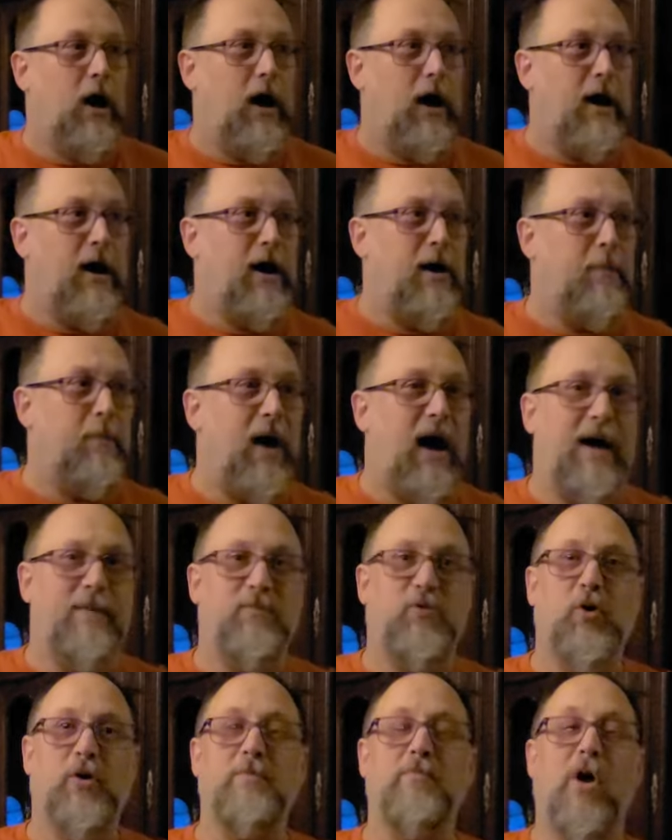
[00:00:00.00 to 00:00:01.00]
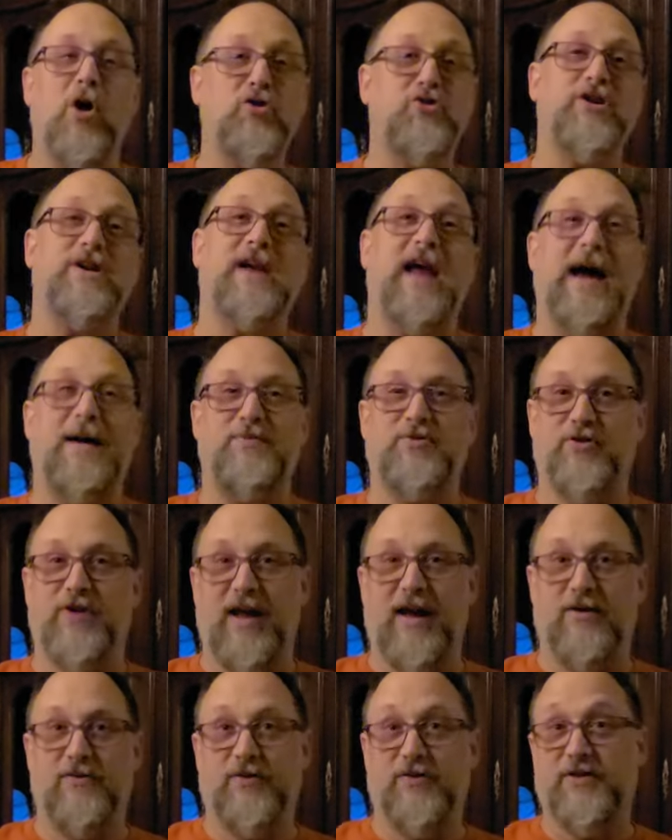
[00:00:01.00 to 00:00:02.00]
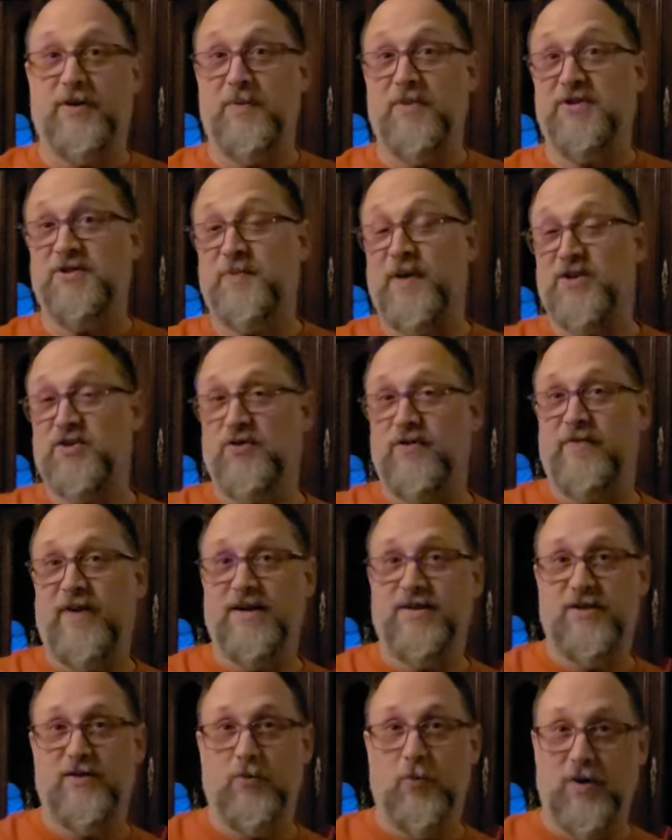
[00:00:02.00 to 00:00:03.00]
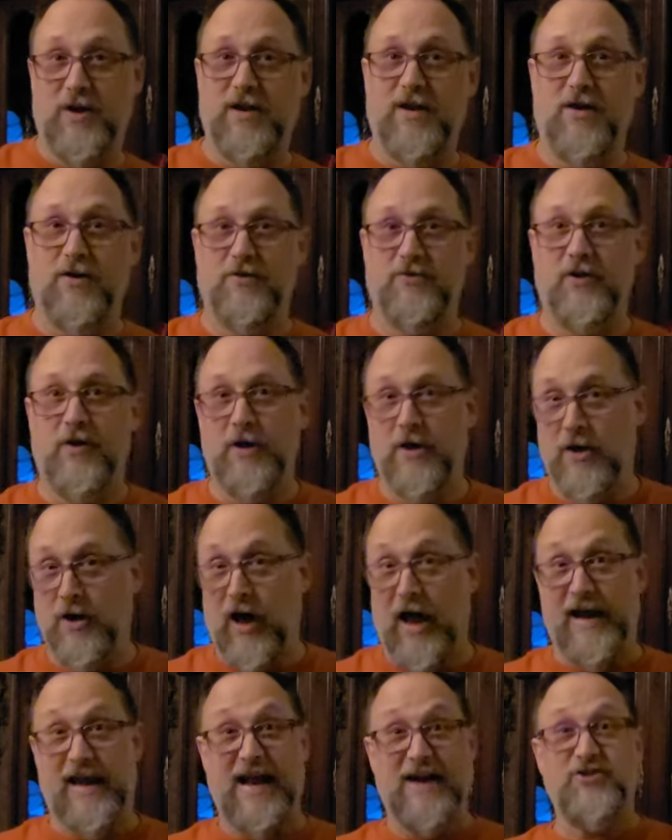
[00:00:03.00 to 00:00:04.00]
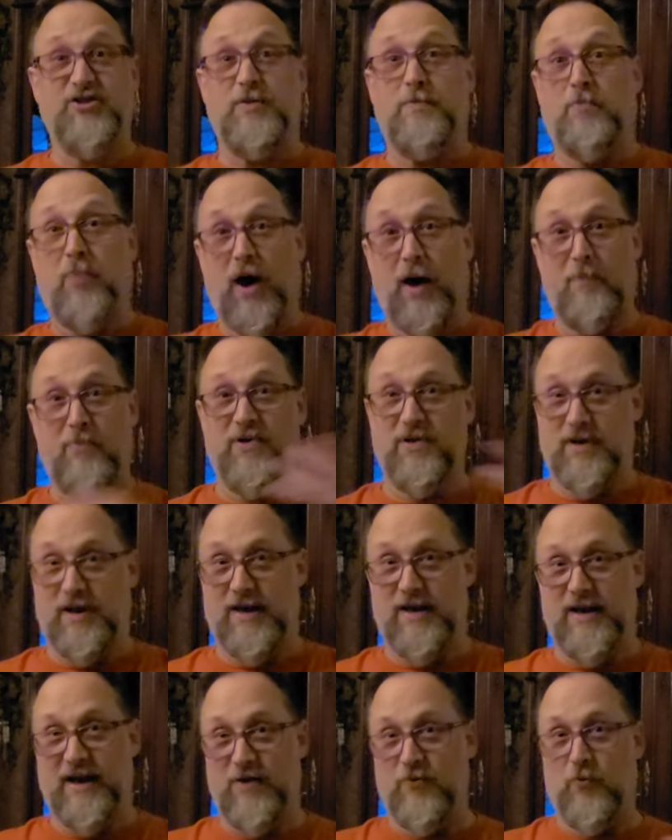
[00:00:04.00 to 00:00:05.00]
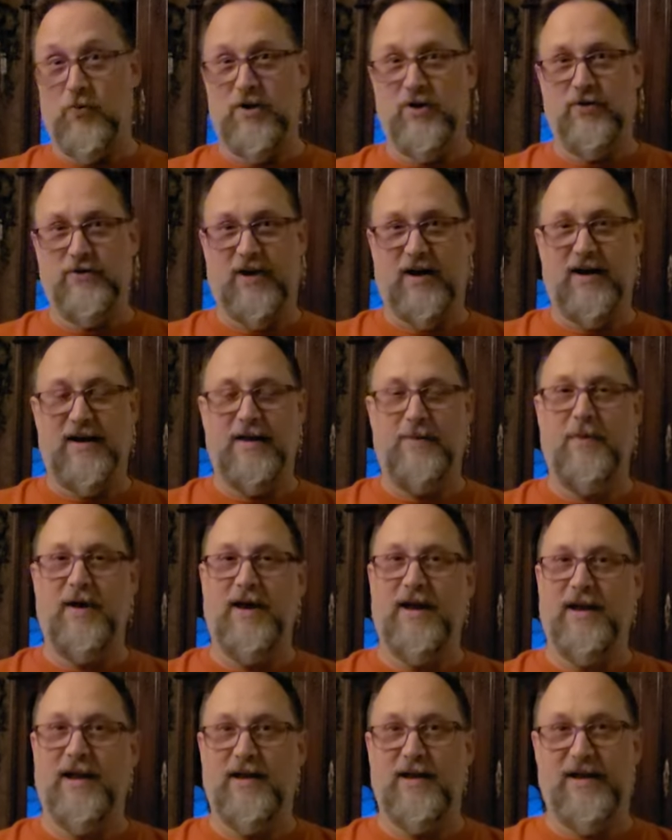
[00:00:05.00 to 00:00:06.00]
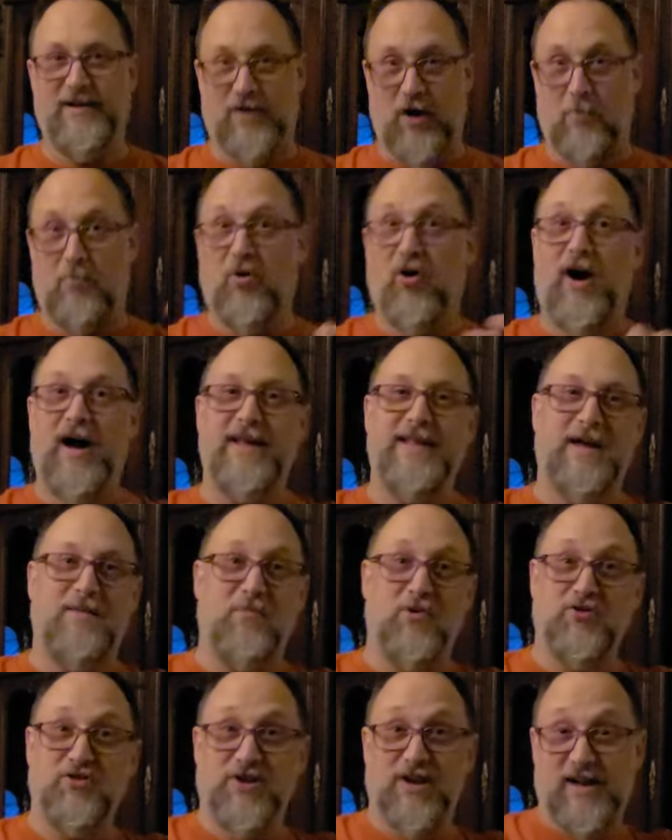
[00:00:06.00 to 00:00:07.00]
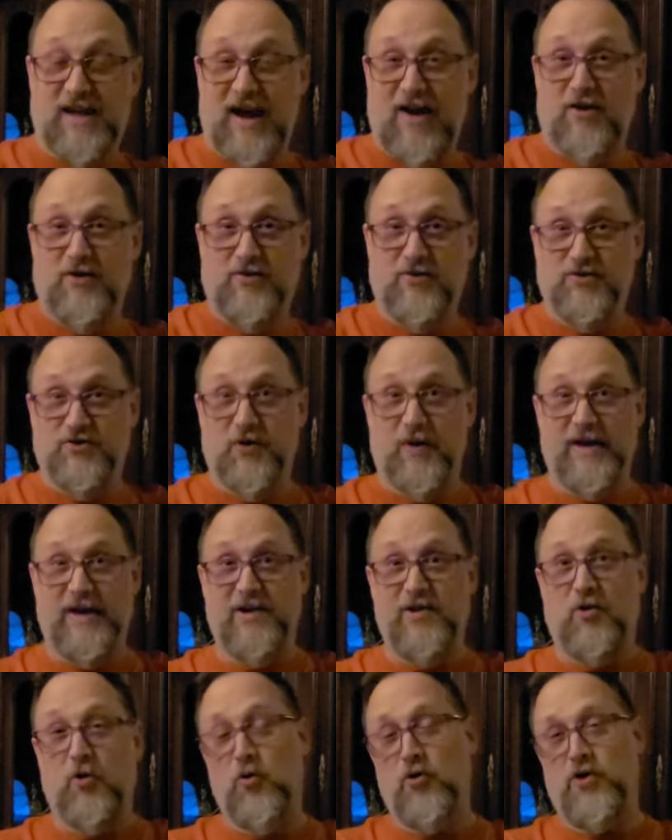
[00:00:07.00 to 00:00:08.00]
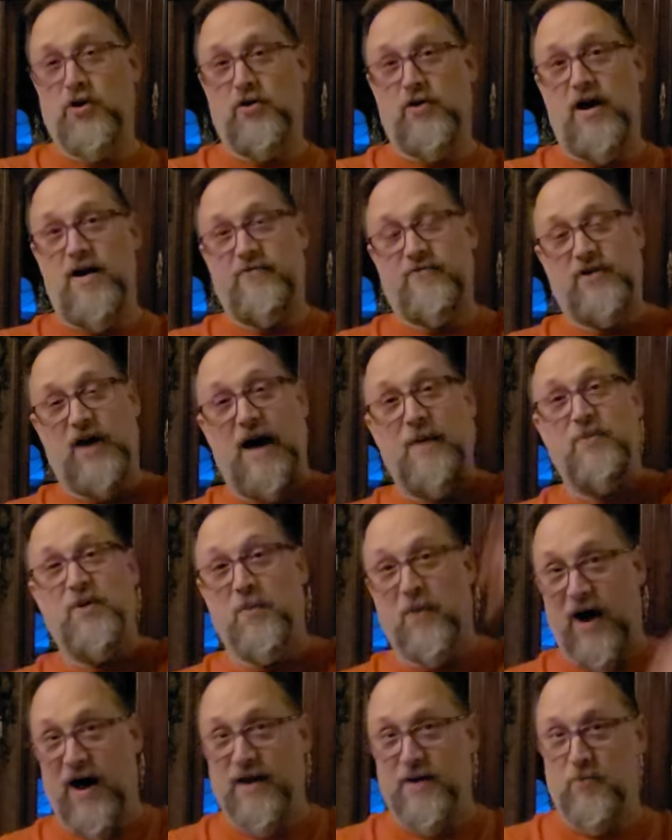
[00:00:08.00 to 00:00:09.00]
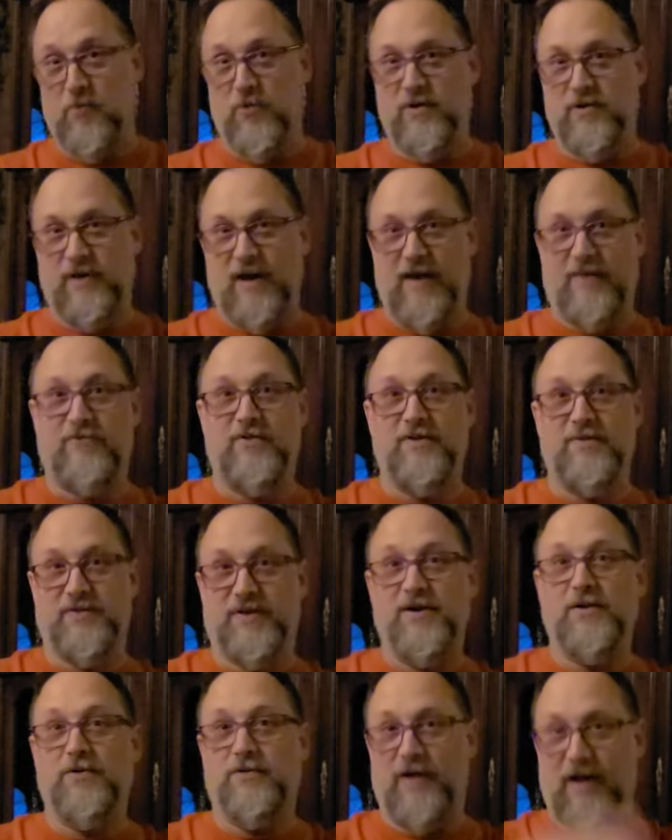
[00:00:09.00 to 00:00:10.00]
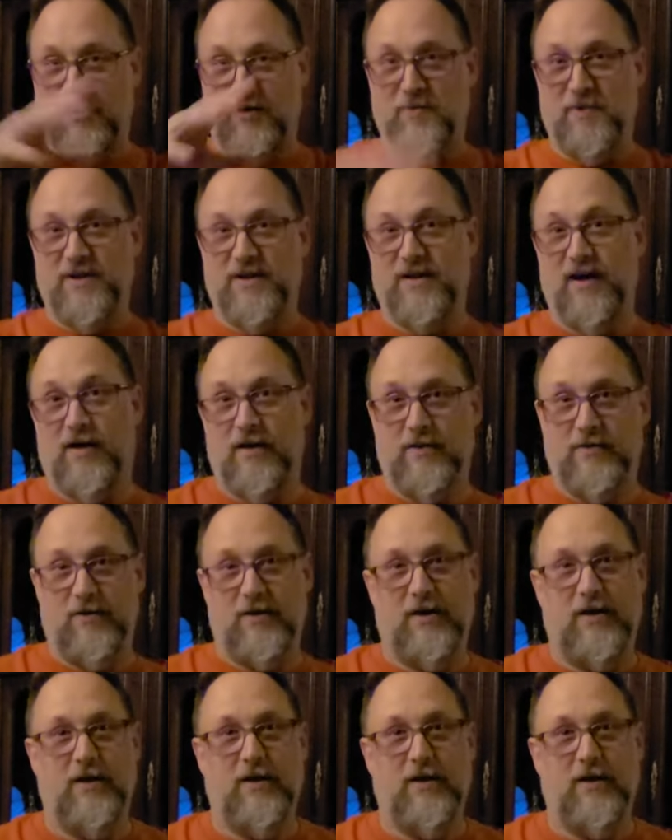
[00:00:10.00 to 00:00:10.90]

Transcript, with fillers: Um, I'm doing motion capture now, so some of the special effects on the windows, I can actually puppet in real time and, and apply that motion to characters so I can choreograph top to bottom what every single element does.